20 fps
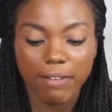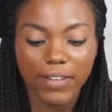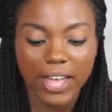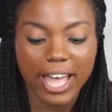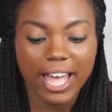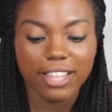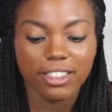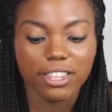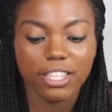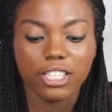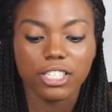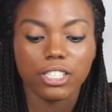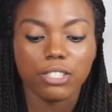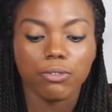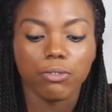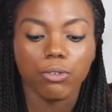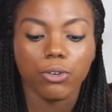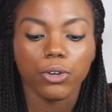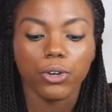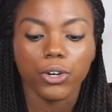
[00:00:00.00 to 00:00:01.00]
So I've had
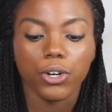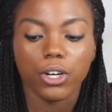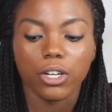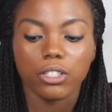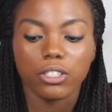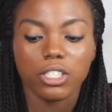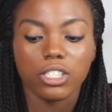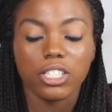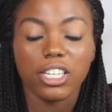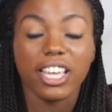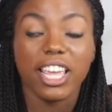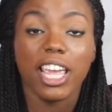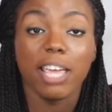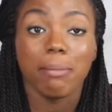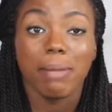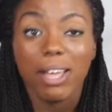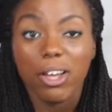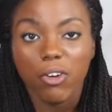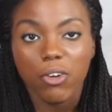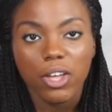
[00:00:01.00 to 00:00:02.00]
this since
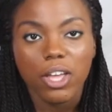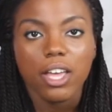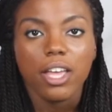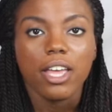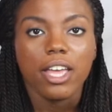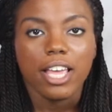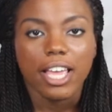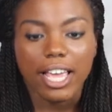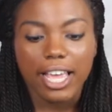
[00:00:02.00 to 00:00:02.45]
it came out.